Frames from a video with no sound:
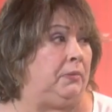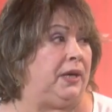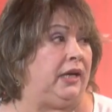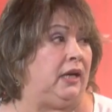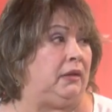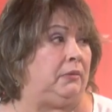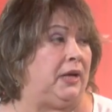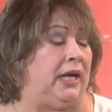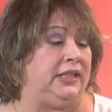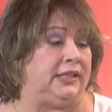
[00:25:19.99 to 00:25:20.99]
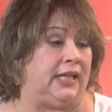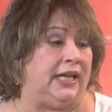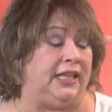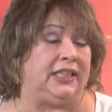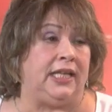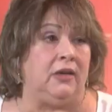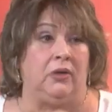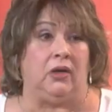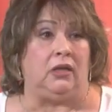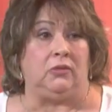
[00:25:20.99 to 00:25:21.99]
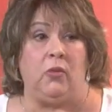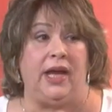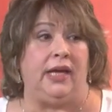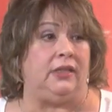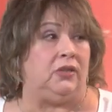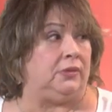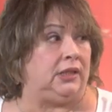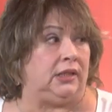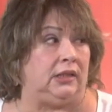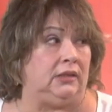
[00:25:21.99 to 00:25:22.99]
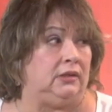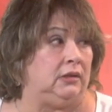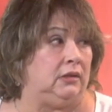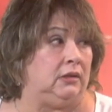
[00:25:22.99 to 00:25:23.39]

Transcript: But um, I, I just, I just think we're all way too addicted.